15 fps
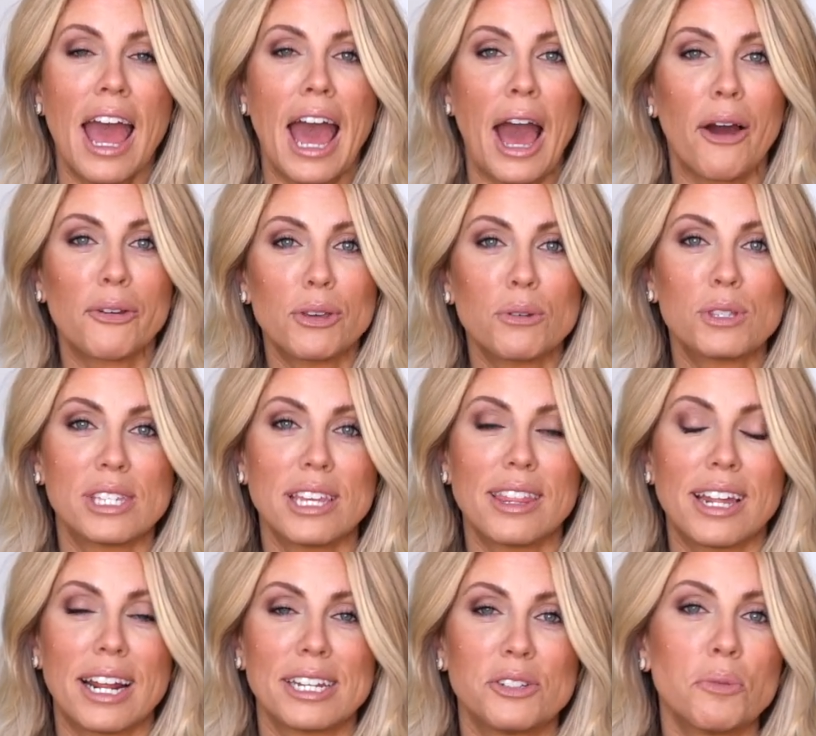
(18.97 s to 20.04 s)
how you see
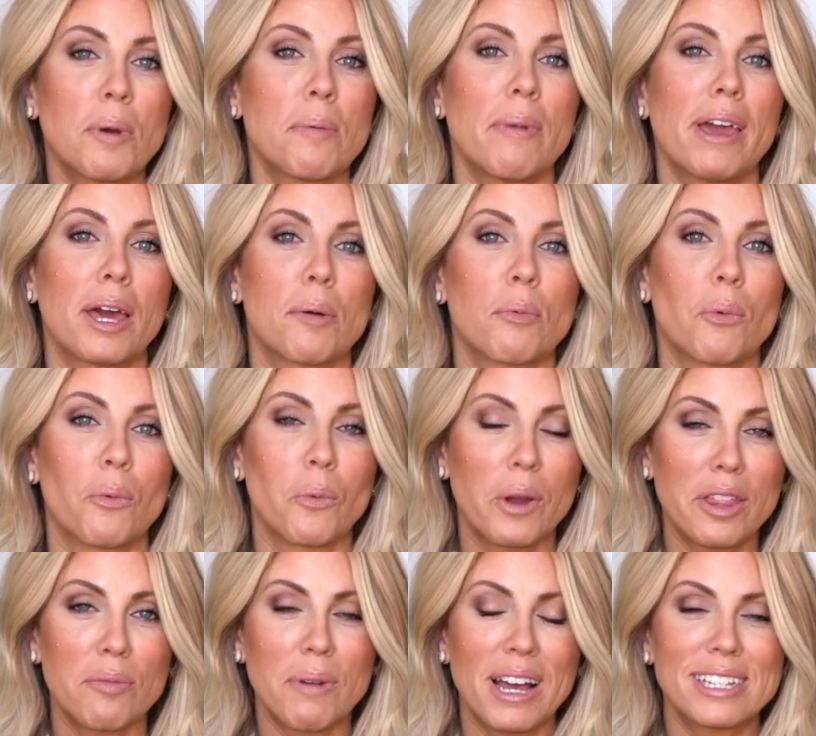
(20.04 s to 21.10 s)
that I do my makeup
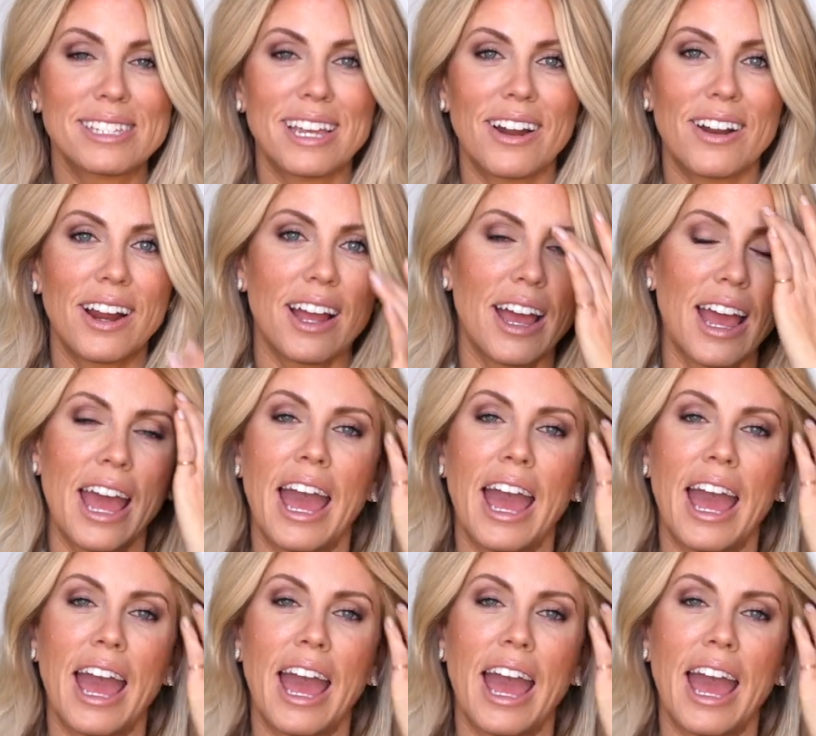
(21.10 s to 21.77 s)
with mascara,